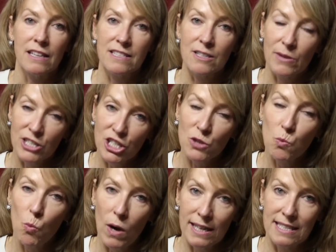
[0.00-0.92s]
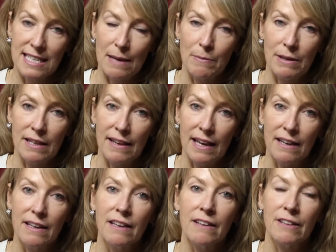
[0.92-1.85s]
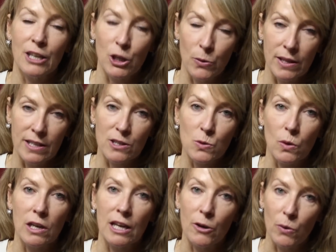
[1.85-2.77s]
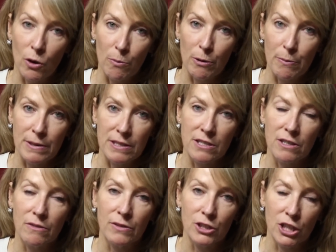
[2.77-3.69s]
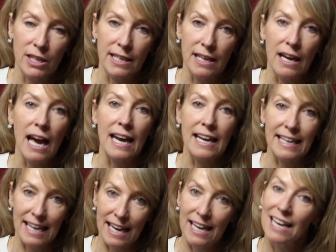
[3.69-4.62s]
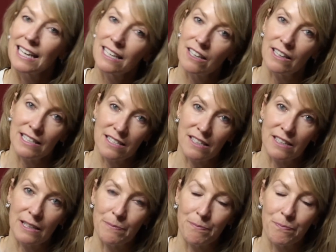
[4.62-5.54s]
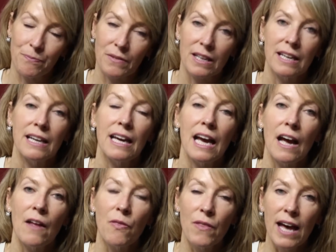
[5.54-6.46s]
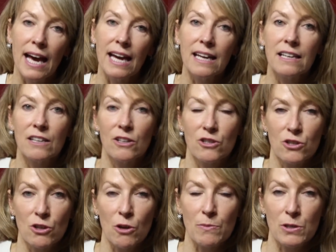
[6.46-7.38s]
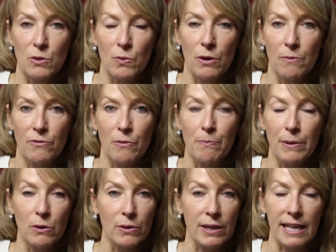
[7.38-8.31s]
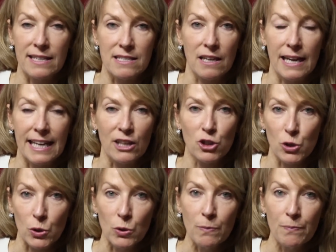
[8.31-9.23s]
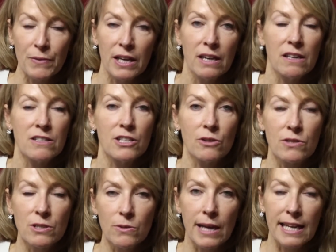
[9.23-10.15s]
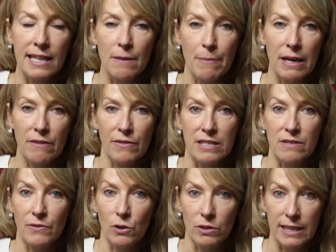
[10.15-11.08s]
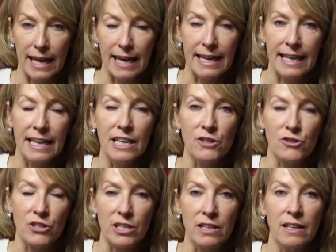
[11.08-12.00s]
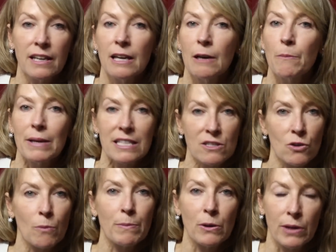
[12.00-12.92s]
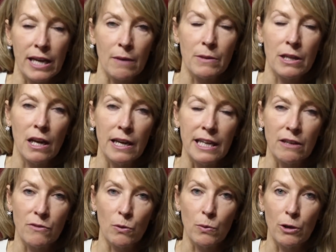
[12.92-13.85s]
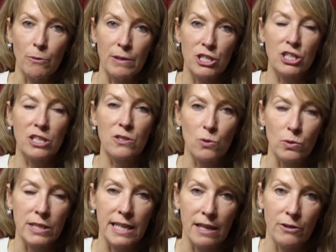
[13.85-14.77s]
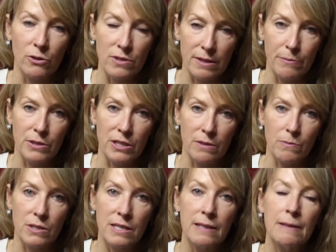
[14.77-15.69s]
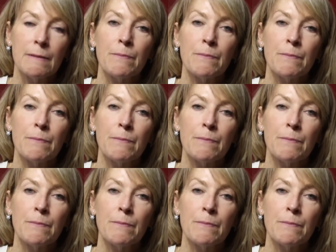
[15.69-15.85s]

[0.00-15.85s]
And so it's just one tablet then that you either swallow or pop into your vagina, and again at night time. And that stops the womb from building its lining at all. So you're still getting the benefits of your daily estrogen, but it's not building up the lining of the womb, it's just sorting out your symptoms.